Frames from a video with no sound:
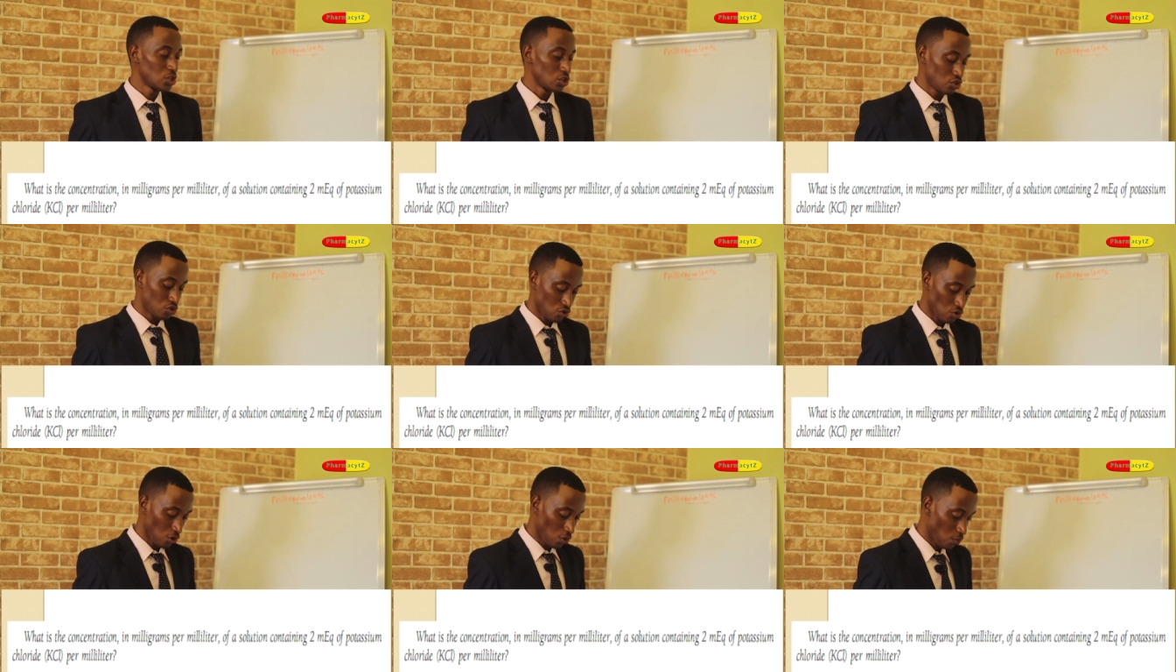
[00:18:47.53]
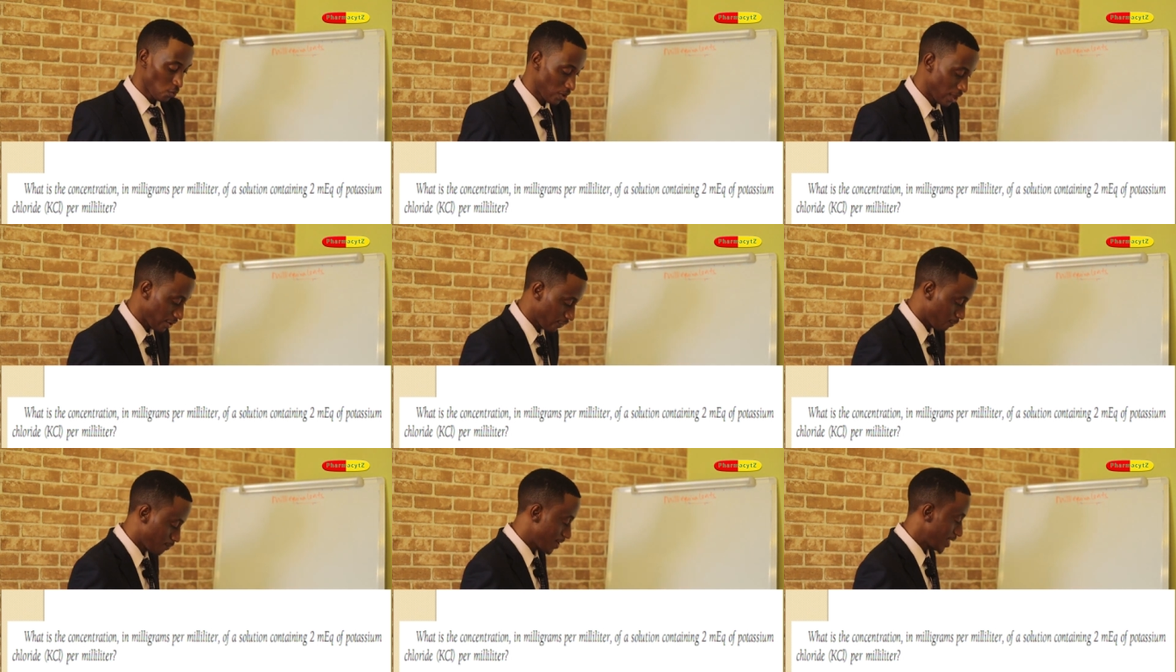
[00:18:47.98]
So
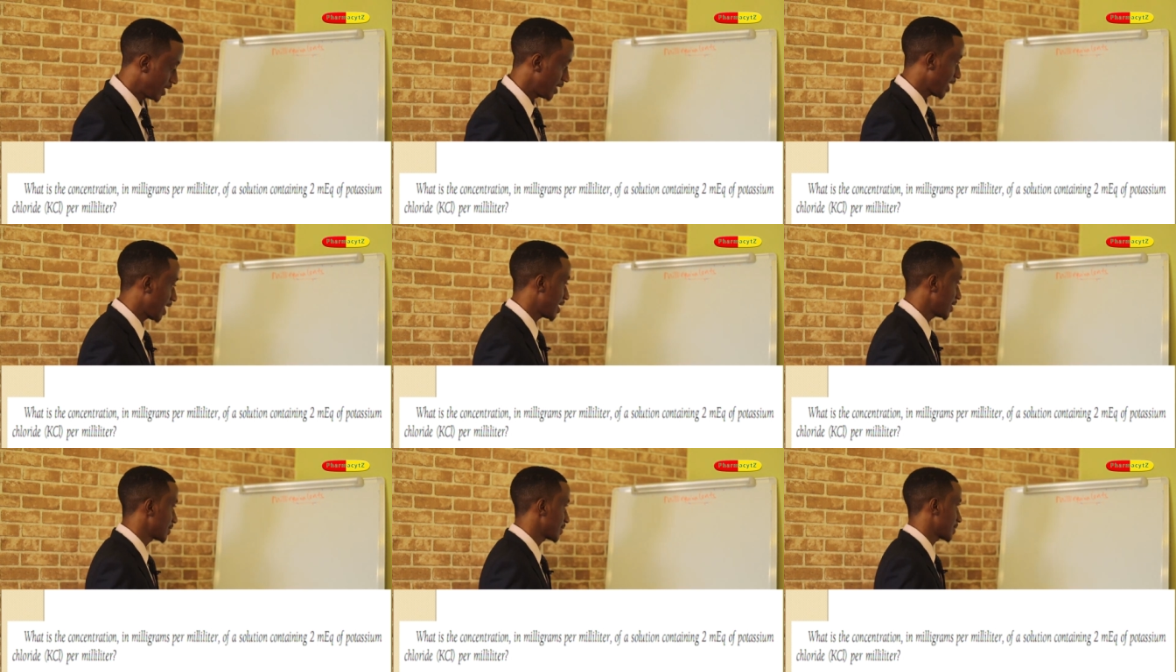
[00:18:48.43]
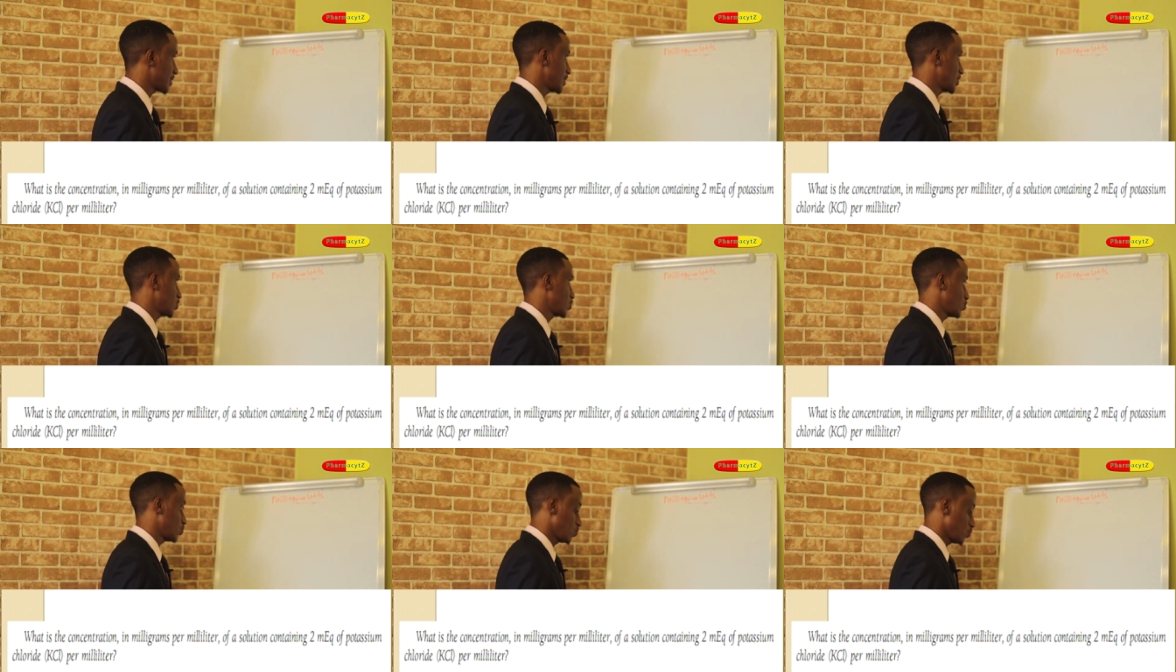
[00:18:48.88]
we have been
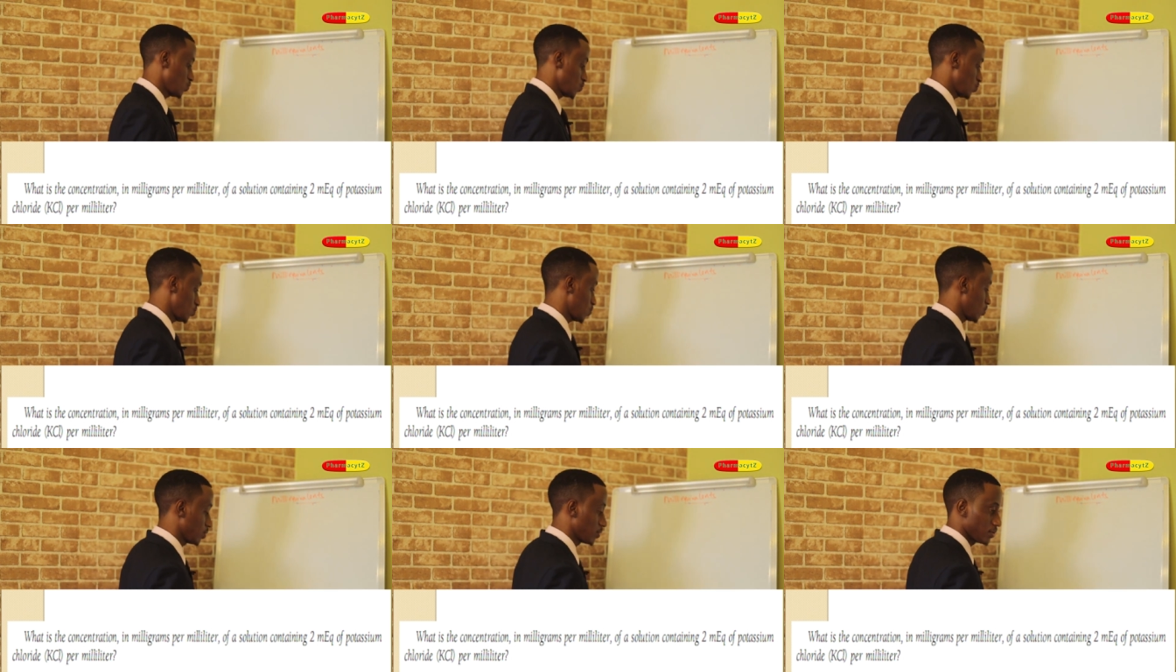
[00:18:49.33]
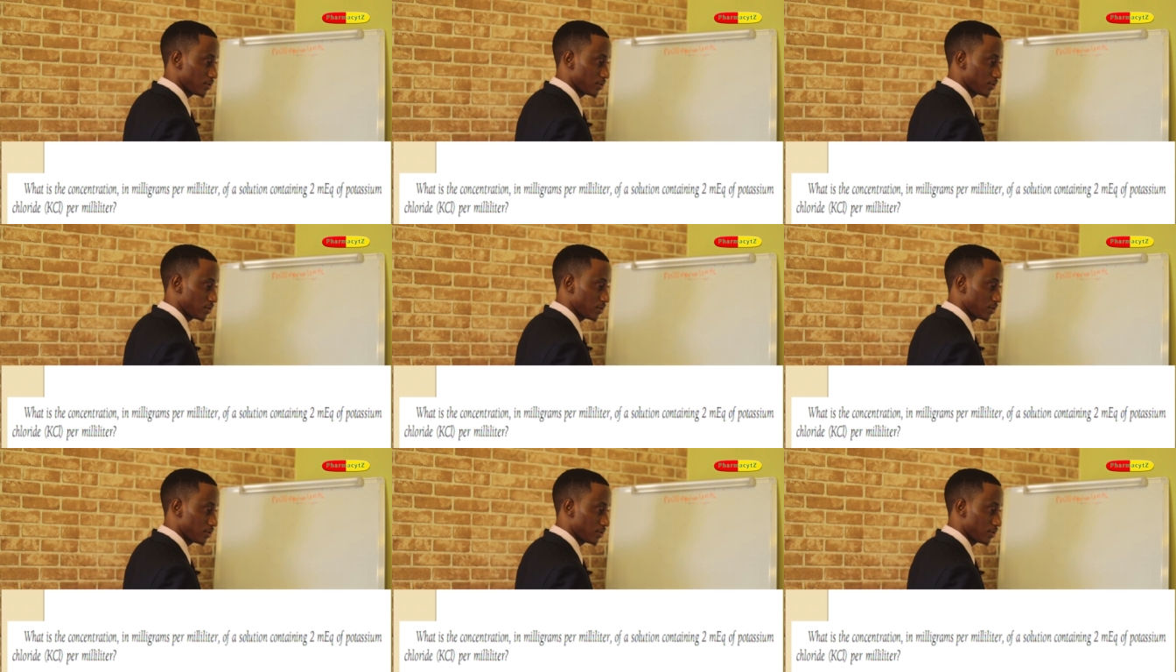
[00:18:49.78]
asked to